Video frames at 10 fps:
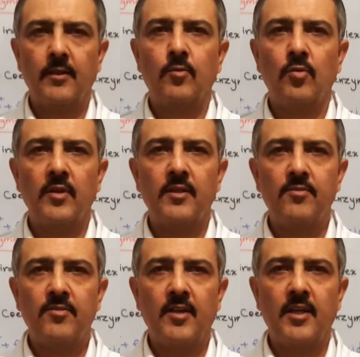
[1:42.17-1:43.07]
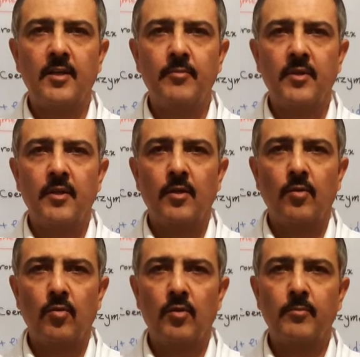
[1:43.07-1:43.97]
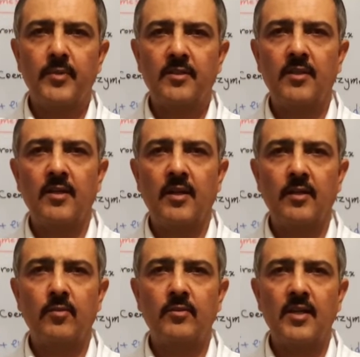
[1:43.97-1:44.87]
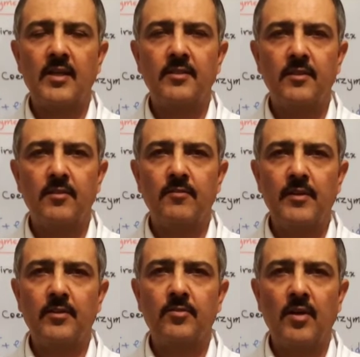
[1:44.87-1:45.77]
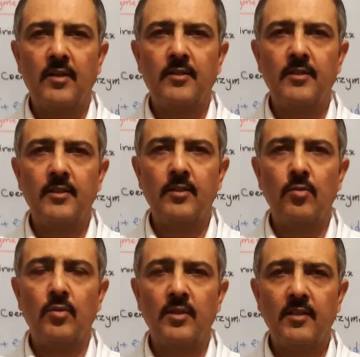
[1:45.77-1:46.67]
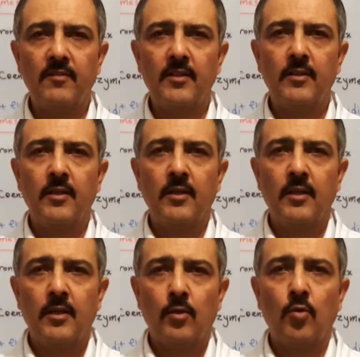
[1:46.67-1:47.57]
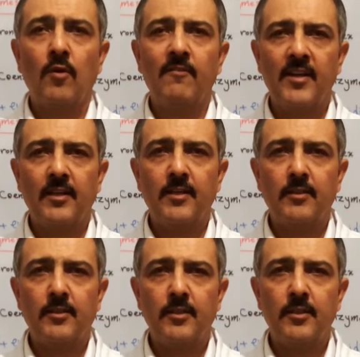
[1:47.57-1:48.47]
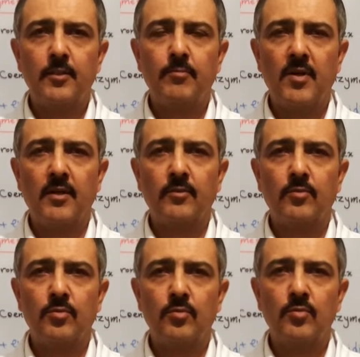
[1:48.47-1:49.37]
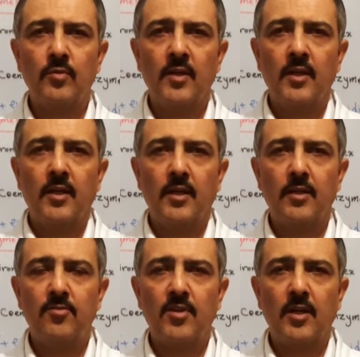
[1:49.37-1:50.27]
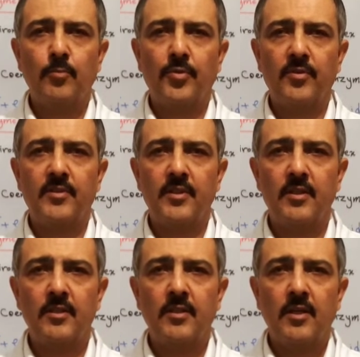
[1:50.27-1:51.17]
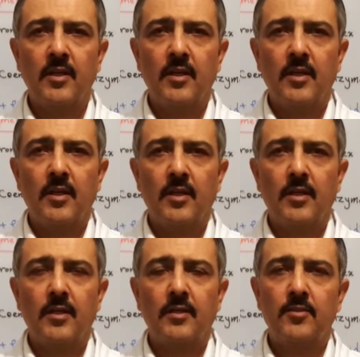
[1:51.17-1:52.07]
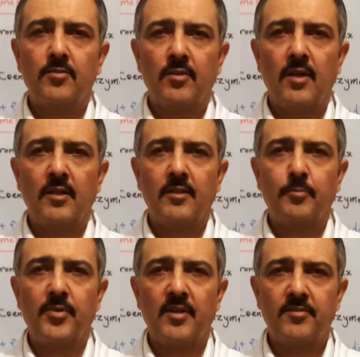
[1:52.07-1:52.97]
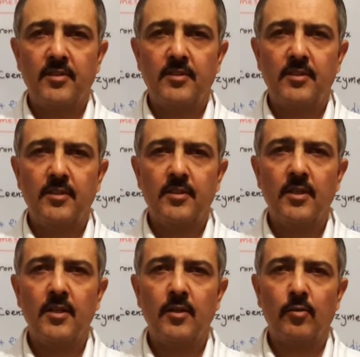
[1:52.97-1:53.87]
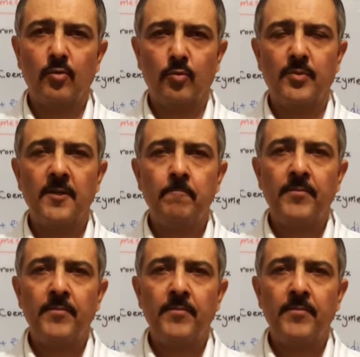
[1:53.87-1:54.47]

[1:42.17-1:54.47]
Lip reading: A coenzyme or metal ion that is very tightly or even covalently bound to enzyme protein is called a prosthetic group.